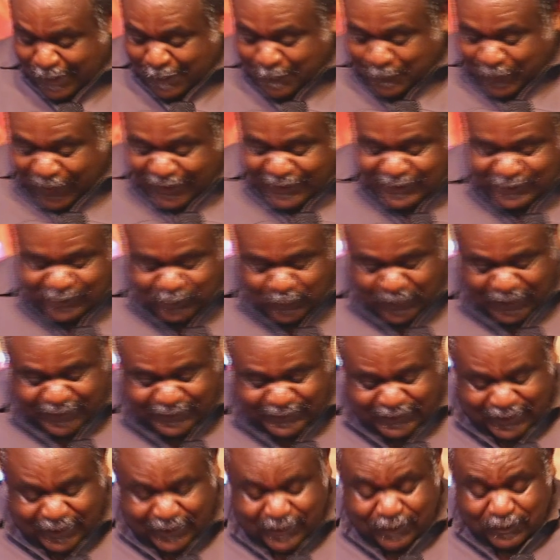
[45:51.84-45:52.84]

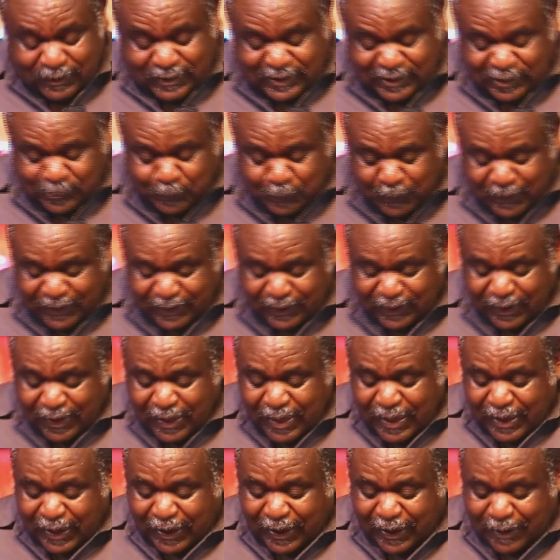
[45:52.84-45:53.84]
Punishment and discipline
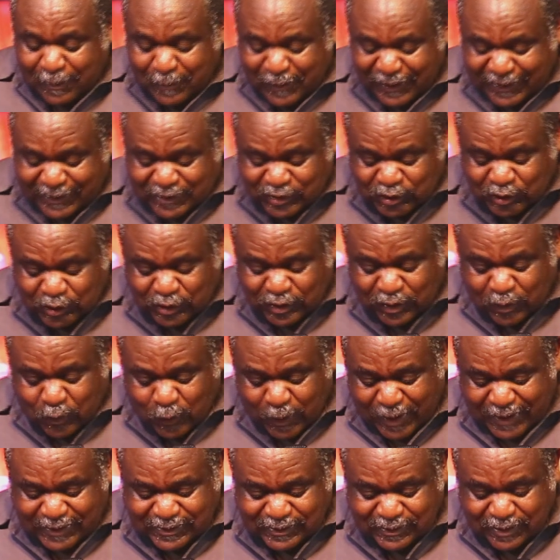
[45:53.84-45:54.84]
can make children
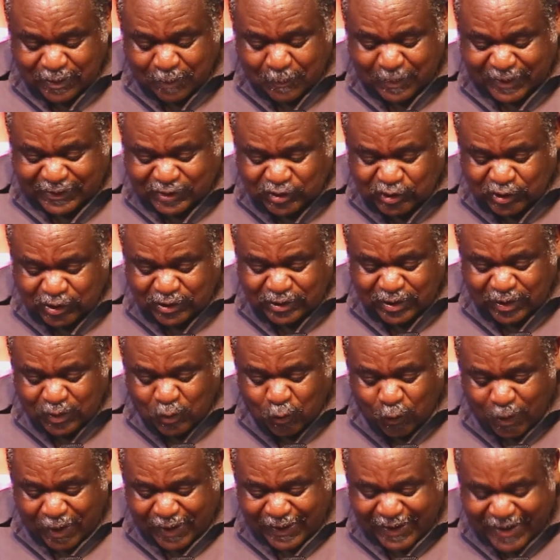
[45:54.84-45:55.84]
wise, but children
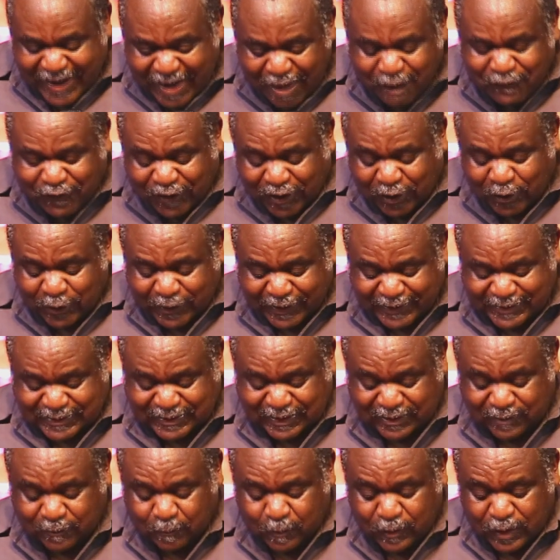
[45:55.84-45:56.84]
who are never
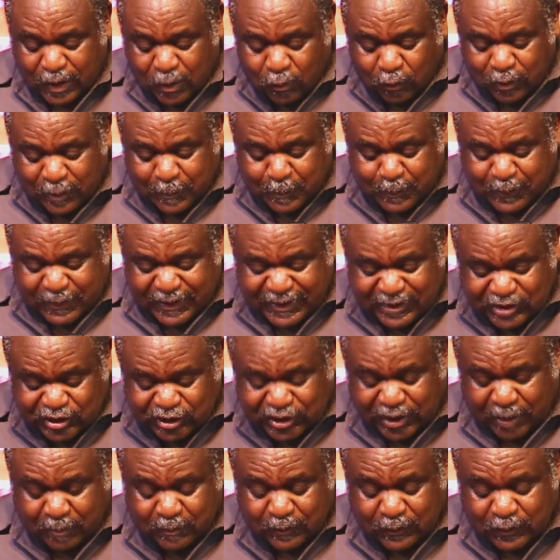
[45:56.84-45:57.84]
corrected will bring
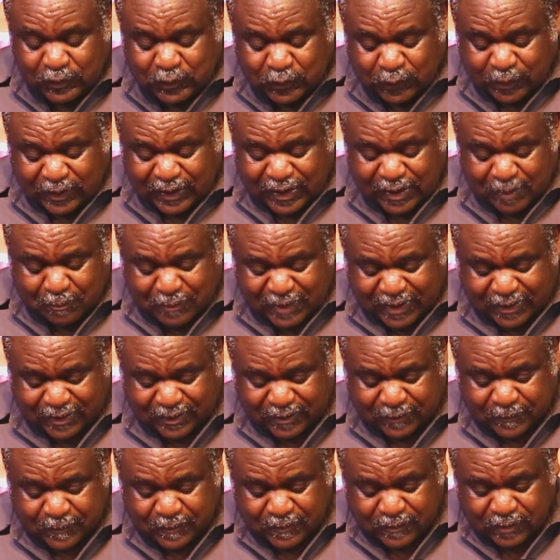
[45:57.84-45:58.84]
shame to their mother.
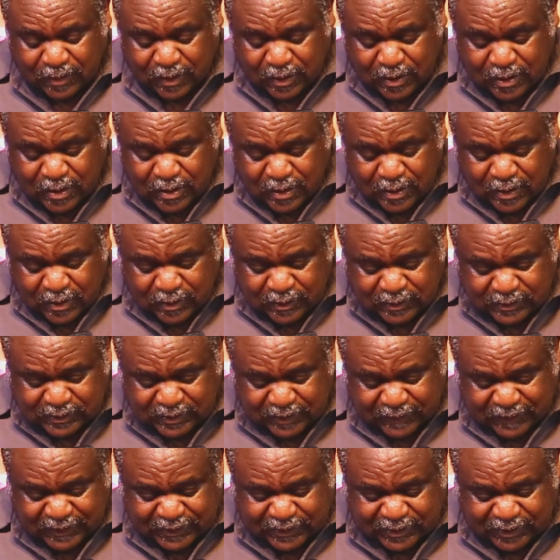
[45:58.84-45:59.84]

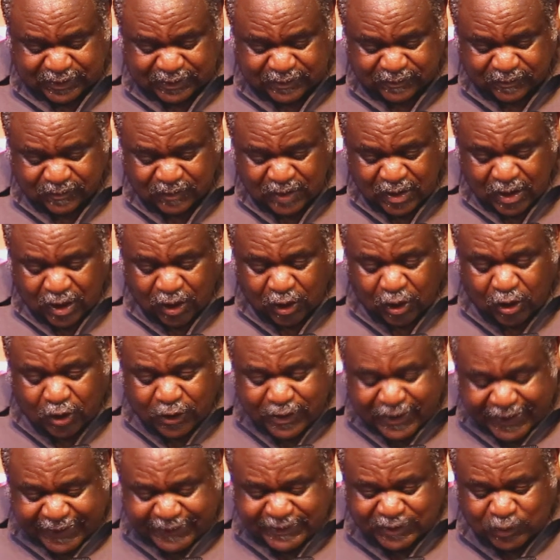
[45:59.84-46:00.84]
17,
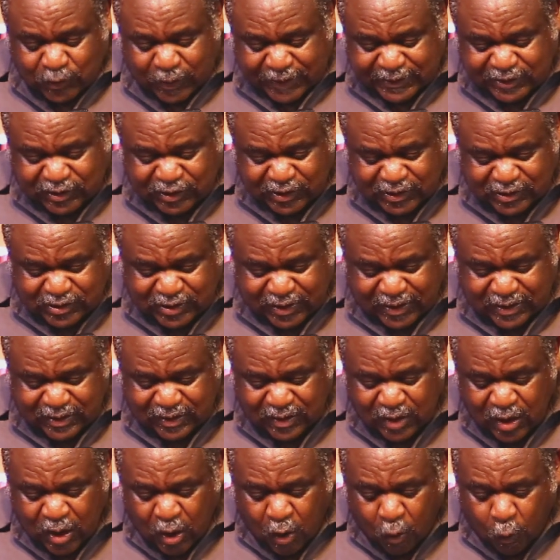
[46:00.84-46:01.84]
correct your children
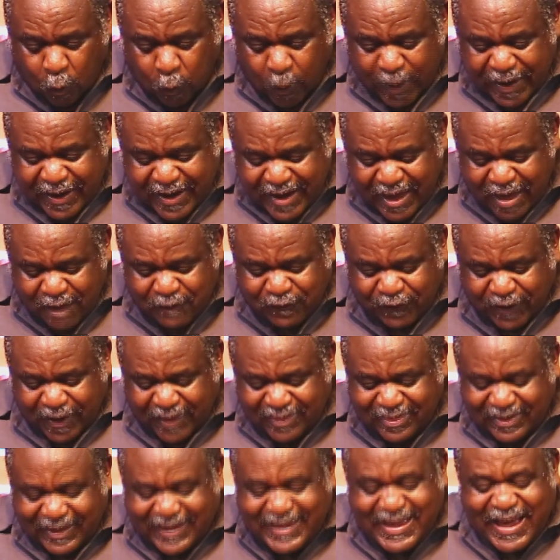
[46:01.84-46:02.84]
whenever
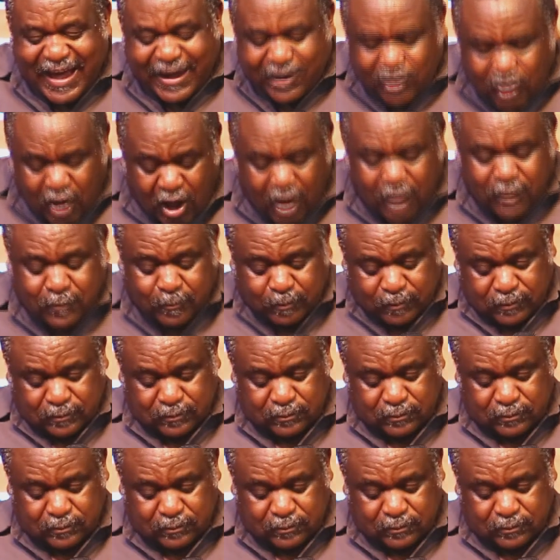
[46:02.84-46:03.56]
they are wrong.